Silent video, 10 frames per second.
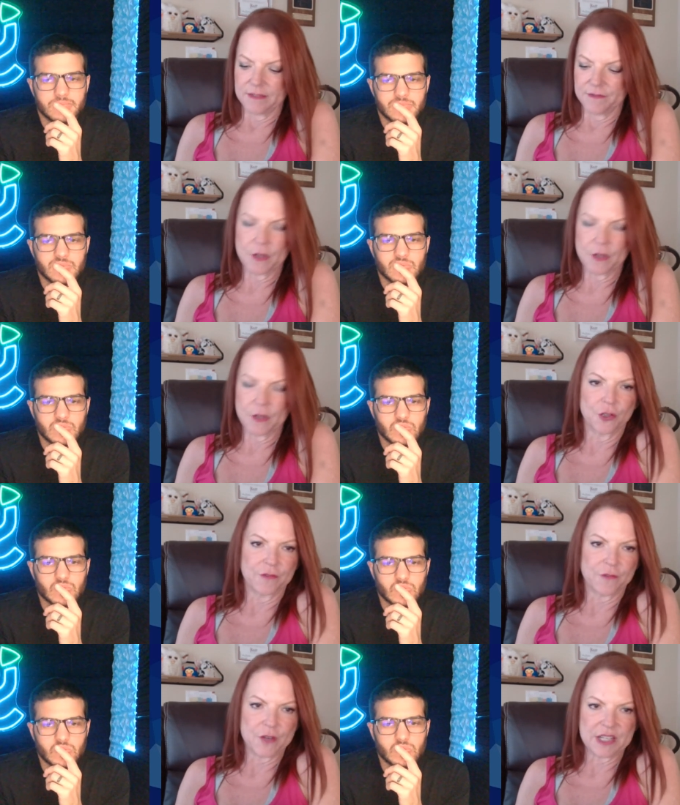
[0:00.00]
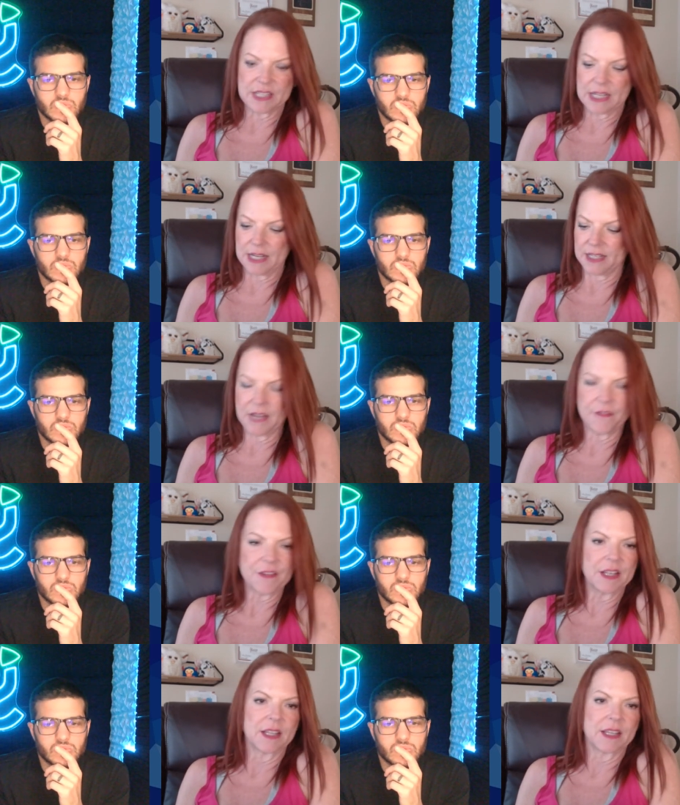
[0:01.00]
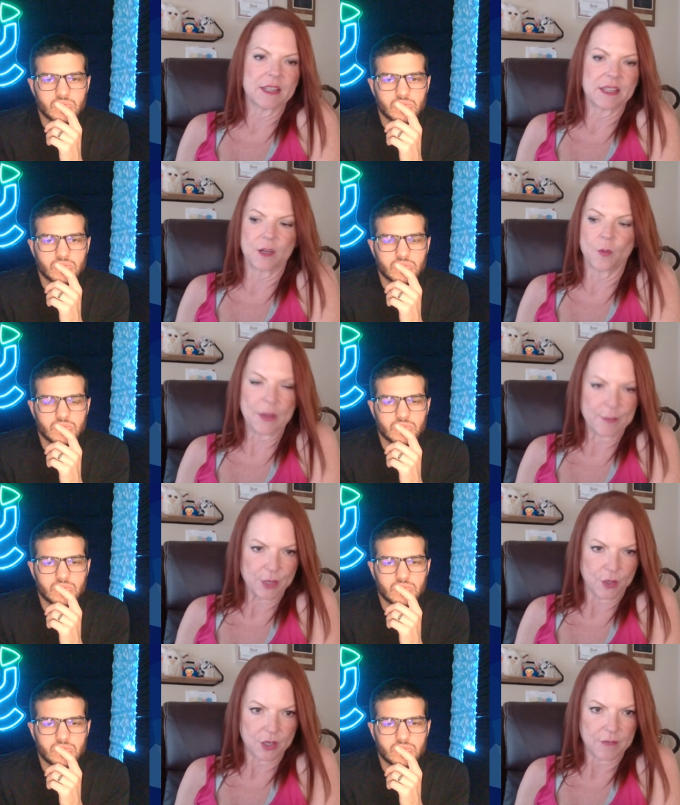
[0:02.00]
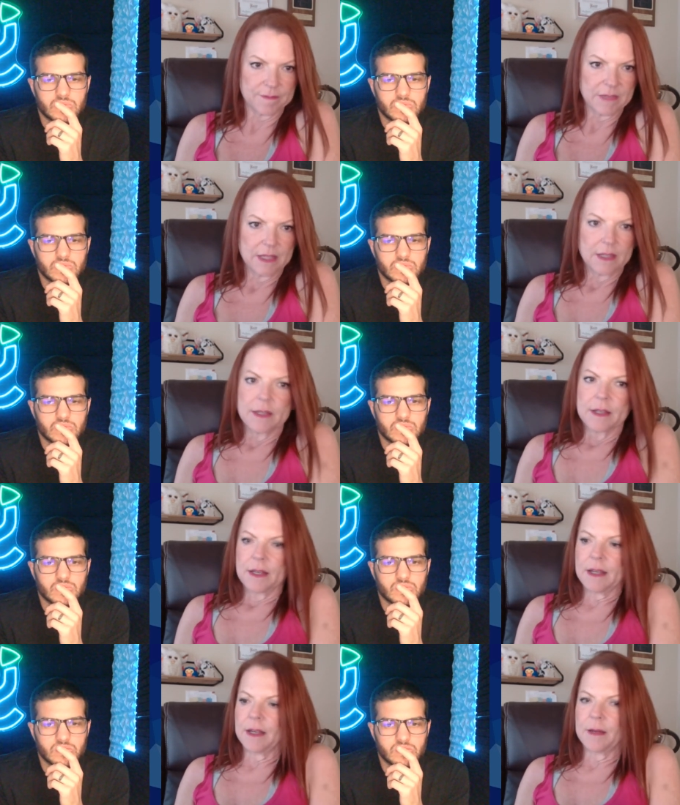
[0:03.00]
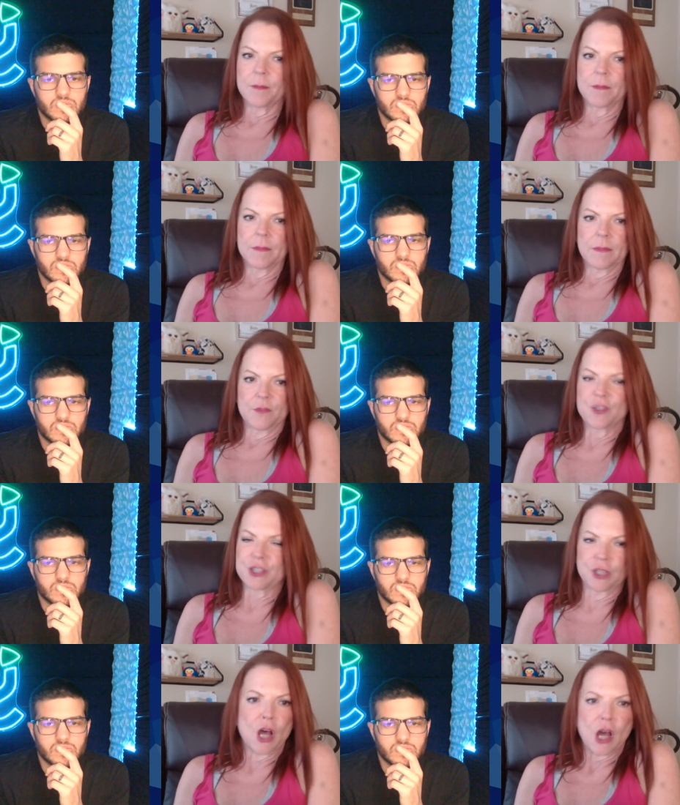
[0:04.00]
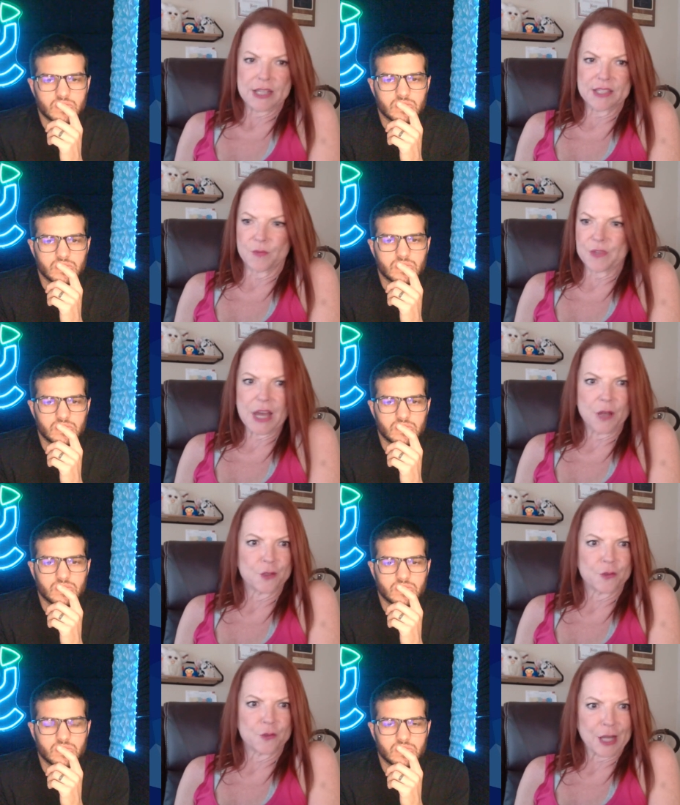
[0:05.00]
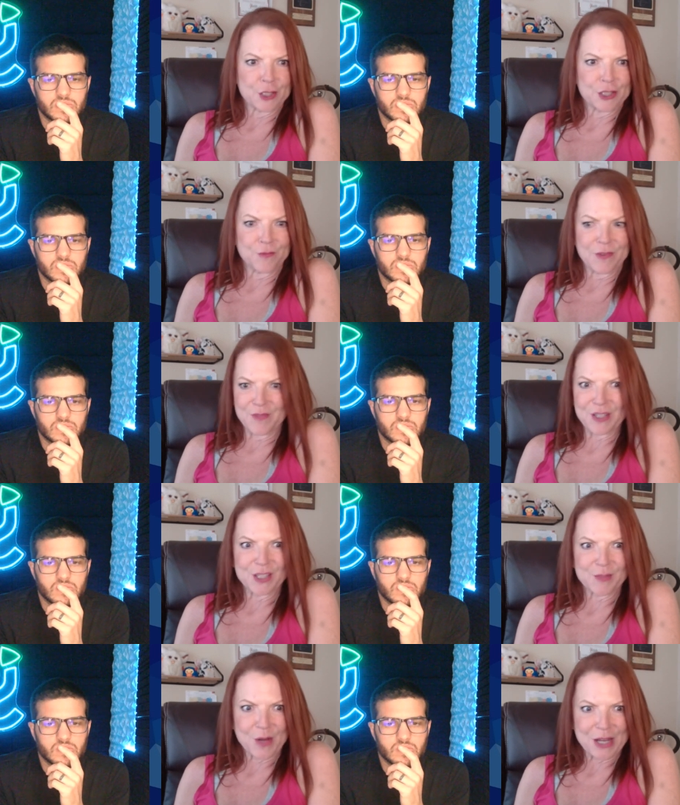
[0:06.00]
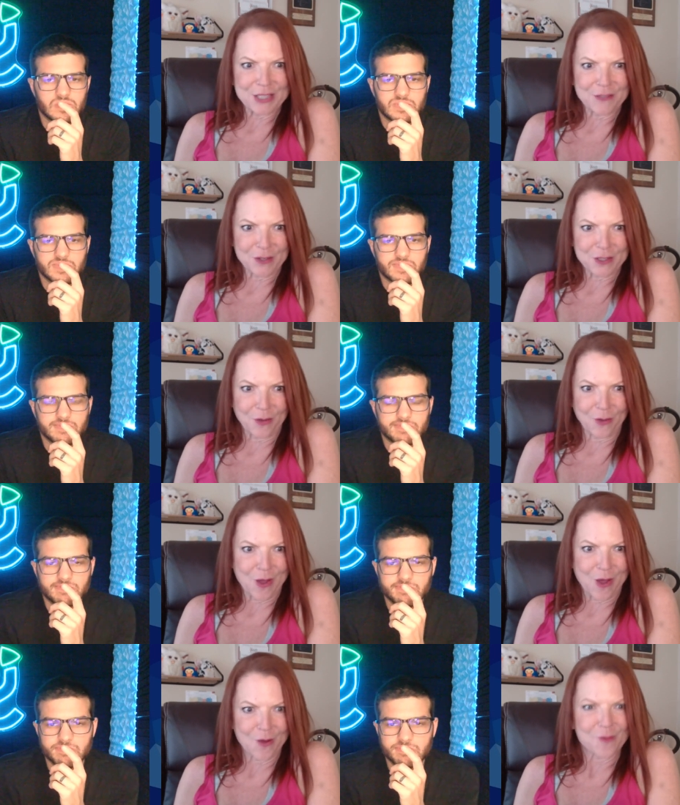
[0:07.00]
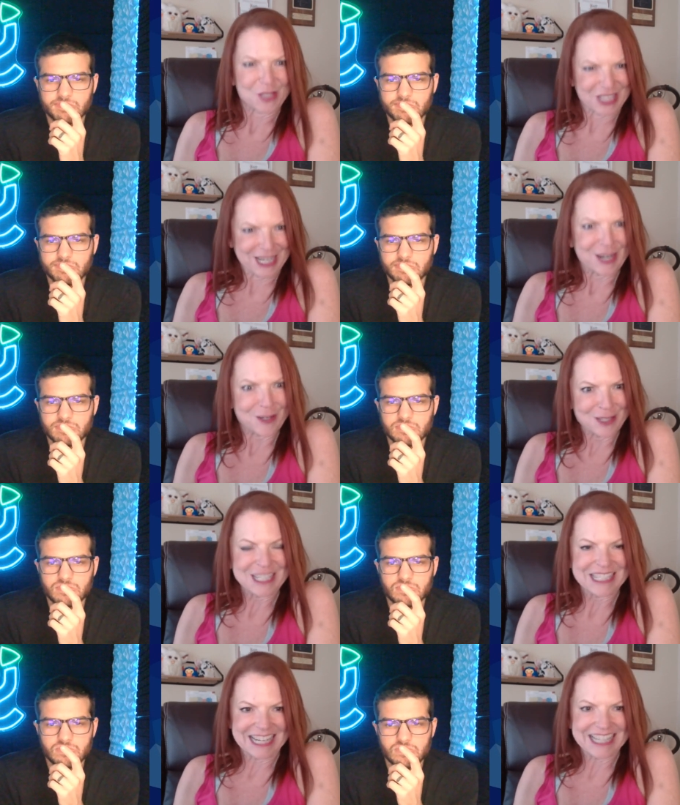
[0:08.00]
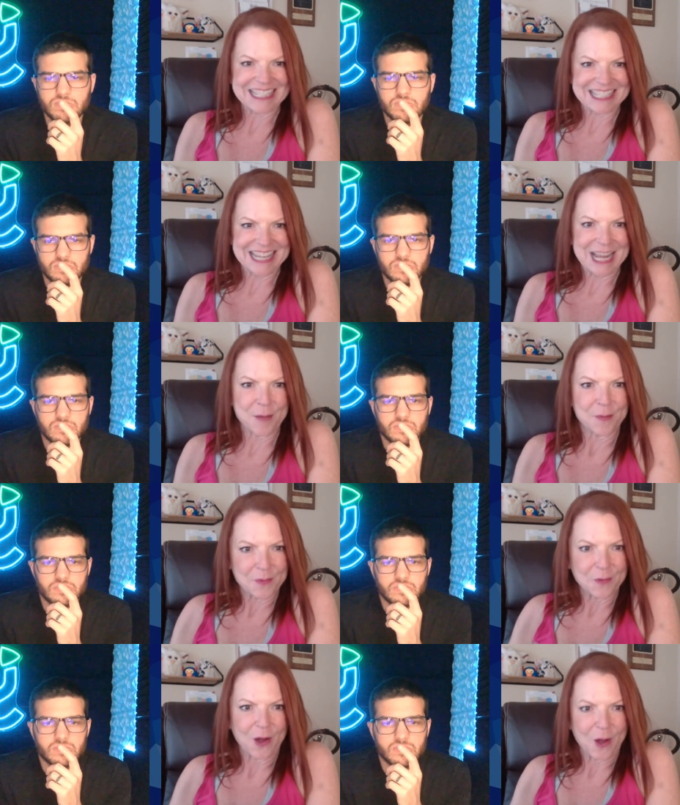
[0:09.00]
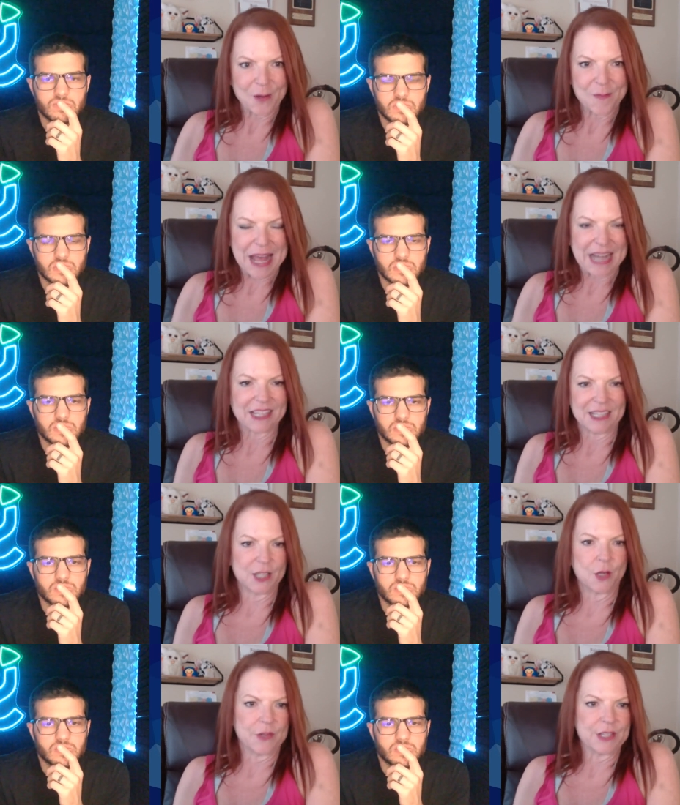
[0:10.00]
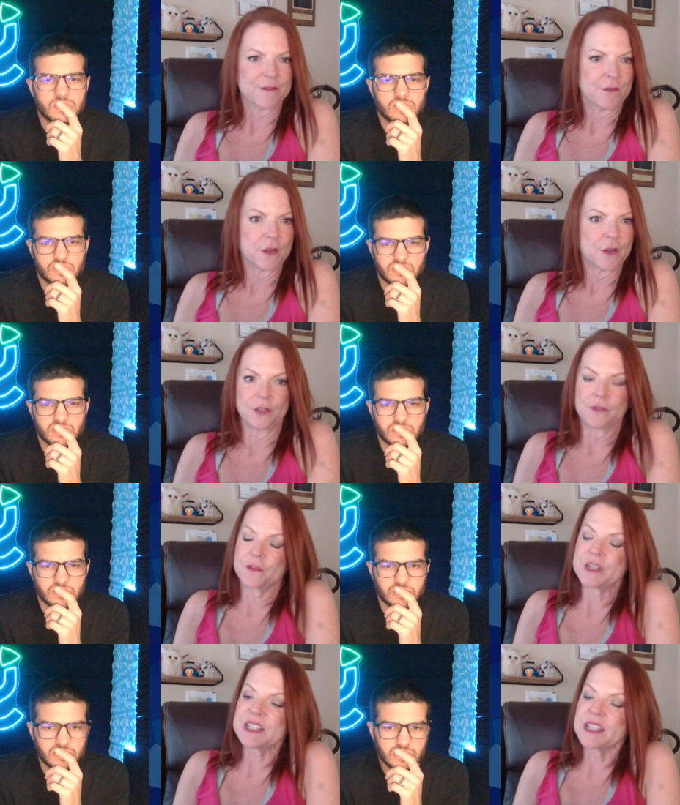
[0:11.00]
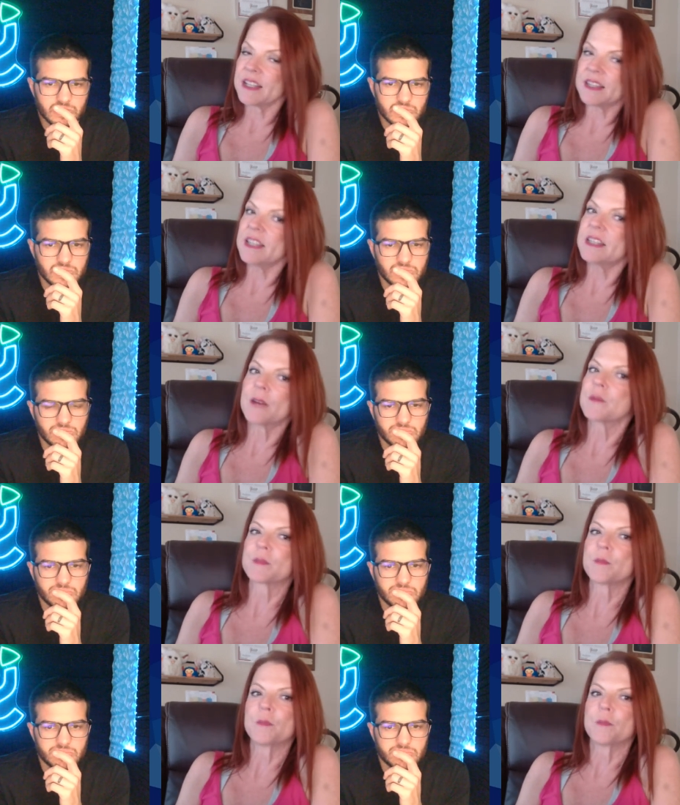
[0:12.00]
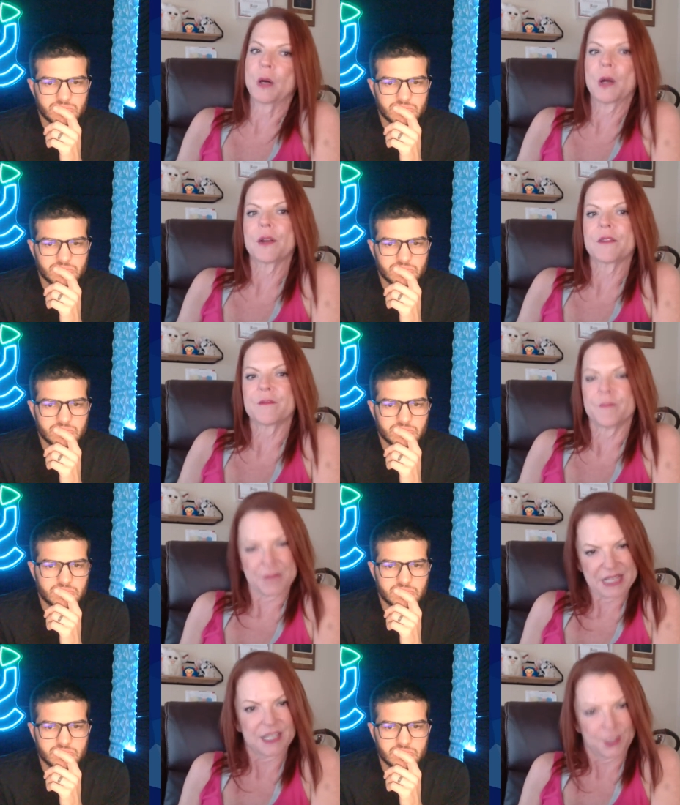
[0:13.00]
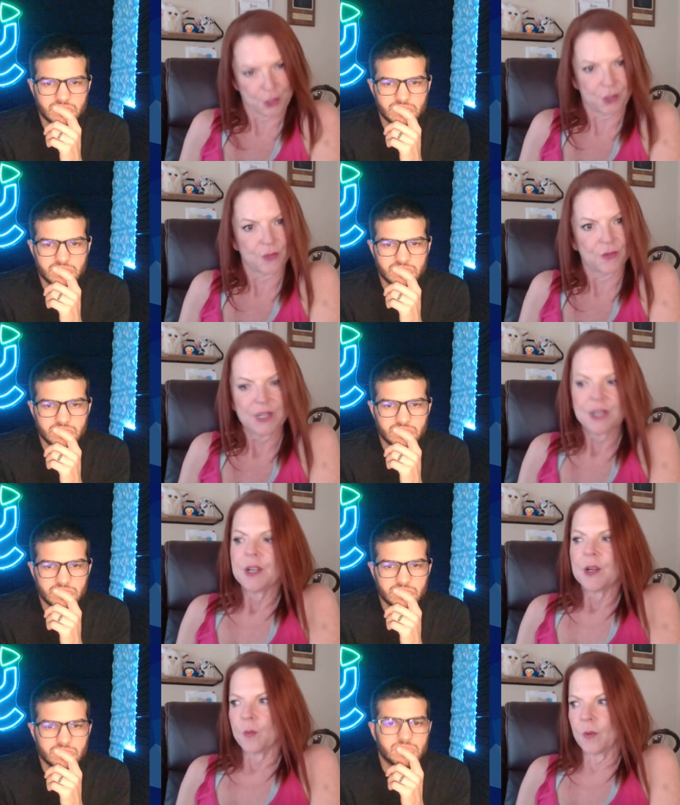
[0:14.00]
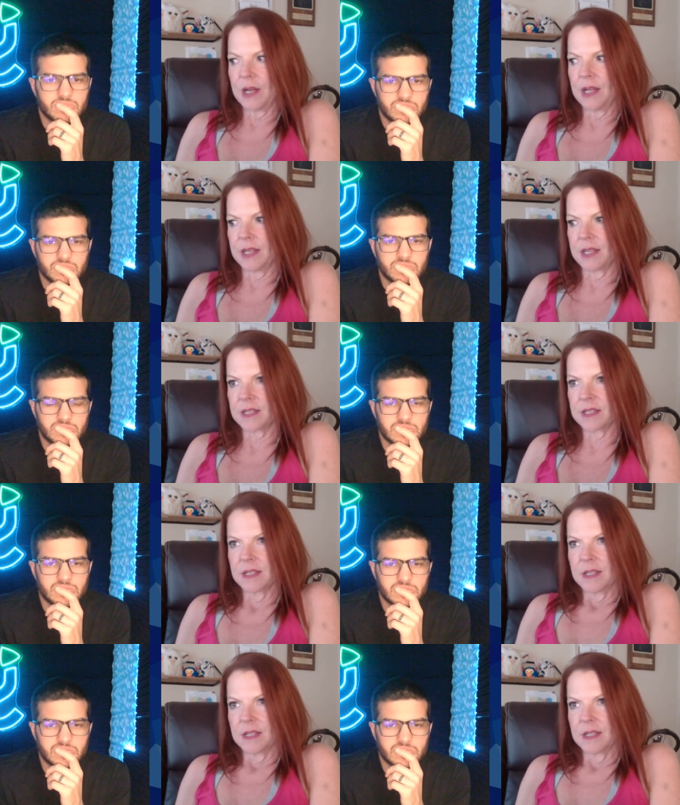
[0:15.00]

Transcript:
Speaker 1: functional freeze, and I definitely think women are. Um, just lost without direction. We've been suppressed for so long. We're scared to take a step. We're automatically go into functional freeze. And I think that was part of me too was